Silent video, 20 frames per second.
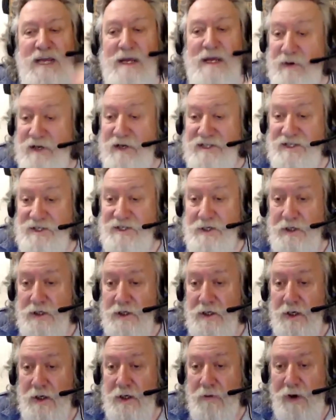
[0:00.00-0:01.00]
deepest,
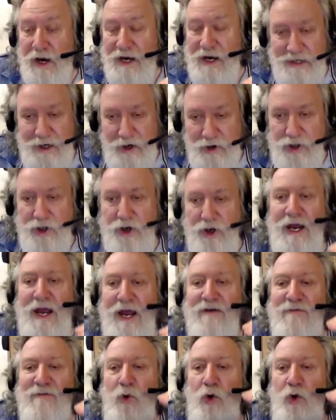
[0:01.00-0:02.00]
right there, you're going to
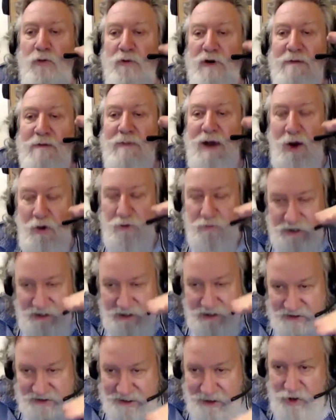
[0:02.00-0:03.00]
have more rebound
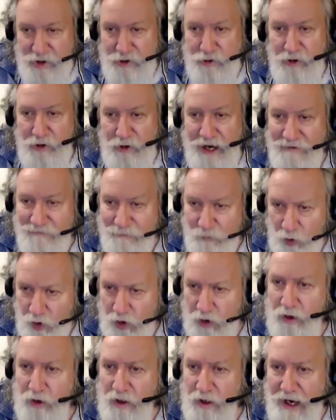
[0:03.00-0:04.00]
because there you're going to have
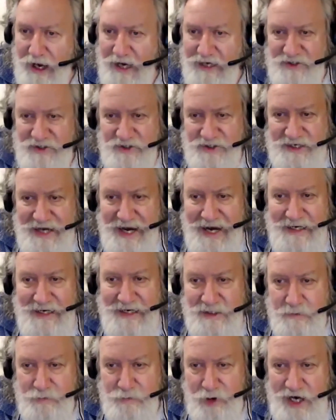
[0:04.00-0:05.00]
more isostatic
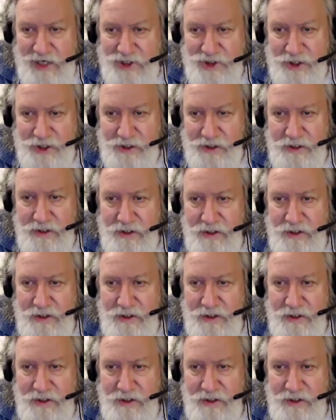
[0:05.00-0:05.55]
depression.